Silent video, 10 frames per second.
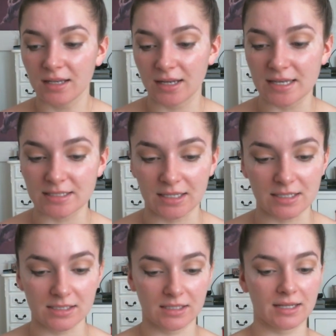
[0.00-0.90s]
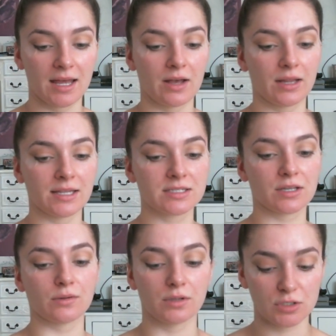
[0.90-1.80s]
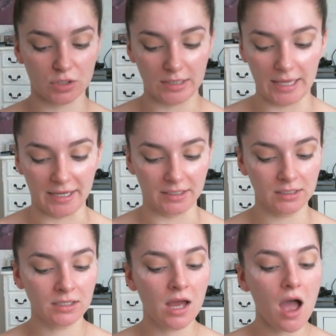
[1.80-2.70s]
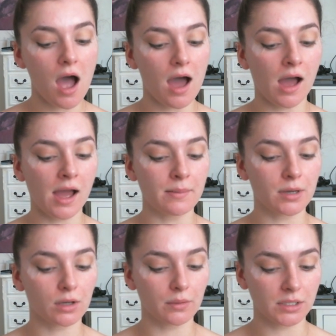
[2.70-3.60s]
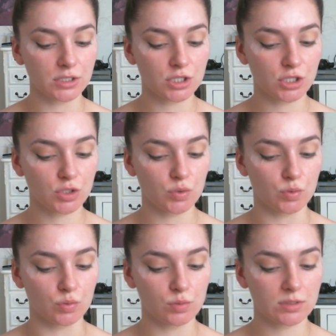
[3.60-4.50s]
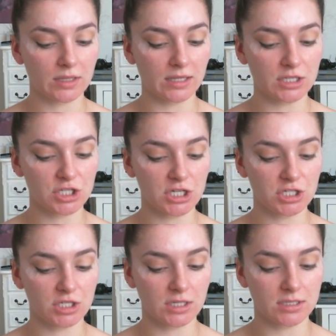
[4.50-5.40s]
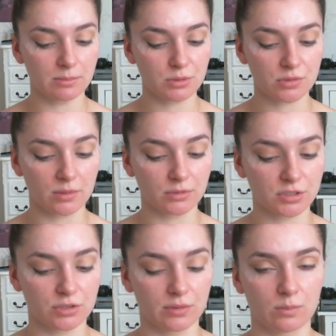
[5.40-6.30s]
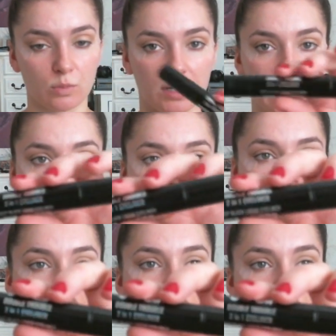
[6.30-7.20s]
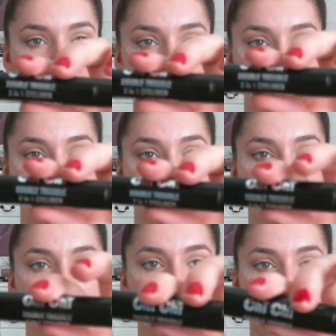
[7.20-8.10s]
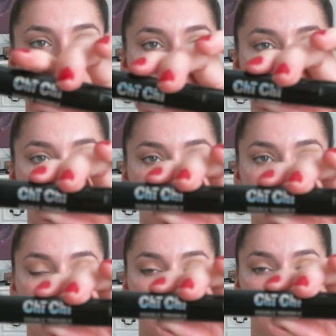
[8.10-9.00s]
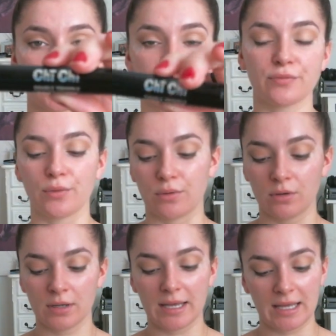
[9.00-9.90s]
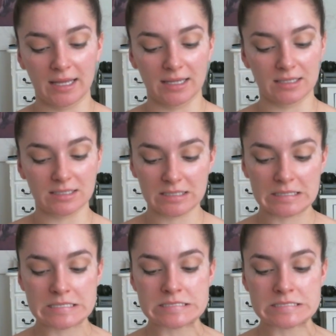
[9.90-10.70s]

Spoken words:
Nice and easy. Now let's go on to liner. I'm going to use the Chi Chi Double Trouble 2-in-1 eyeliner. It looks like this. I've used this once before and